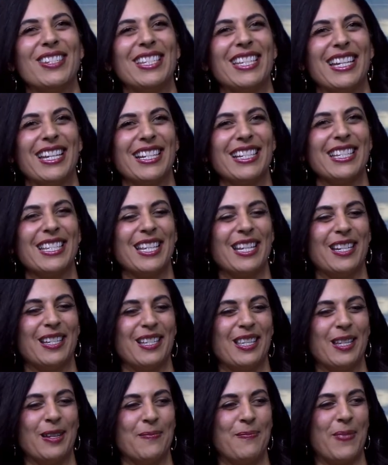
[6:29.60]
things that the,
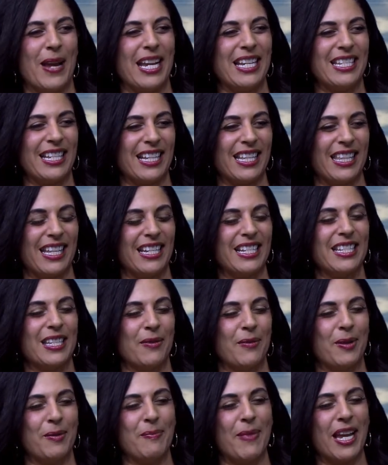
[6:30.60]
yeah. the basic things
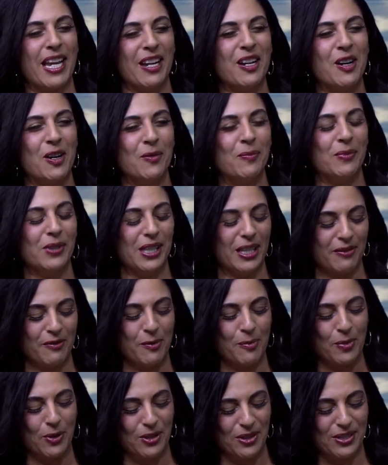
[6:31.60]
that would make a home
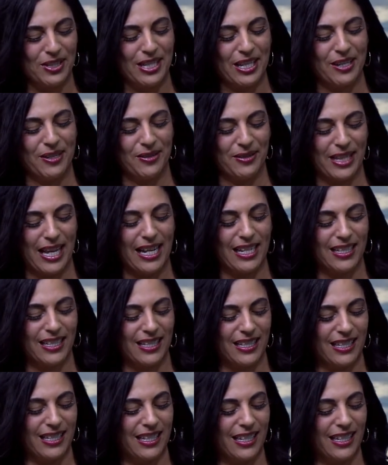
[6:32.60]
livable. Yeah. So that's